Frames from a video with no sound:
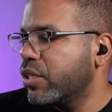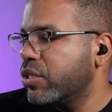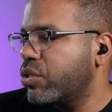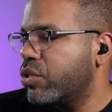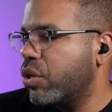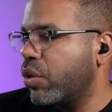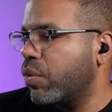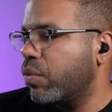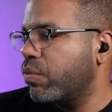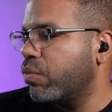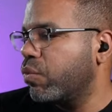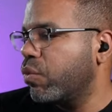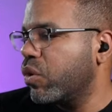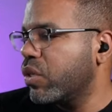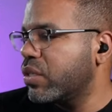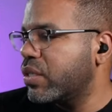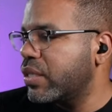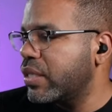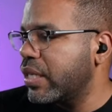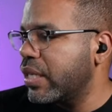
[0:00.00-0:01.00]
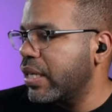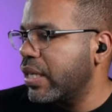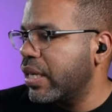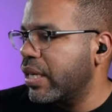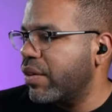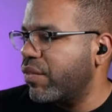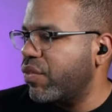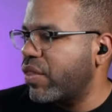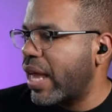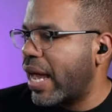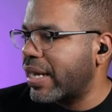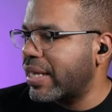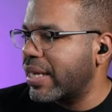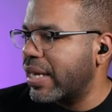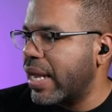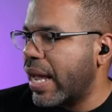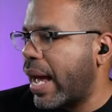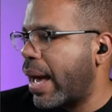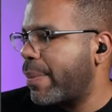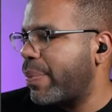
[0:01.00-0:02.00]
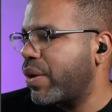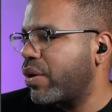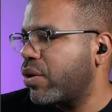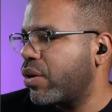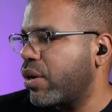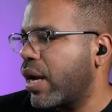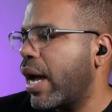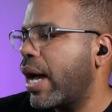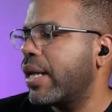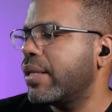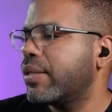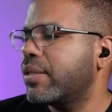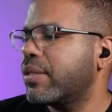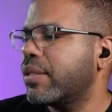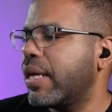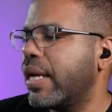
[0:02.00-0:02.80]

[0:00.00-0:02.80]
So we'll see if that can happen or not,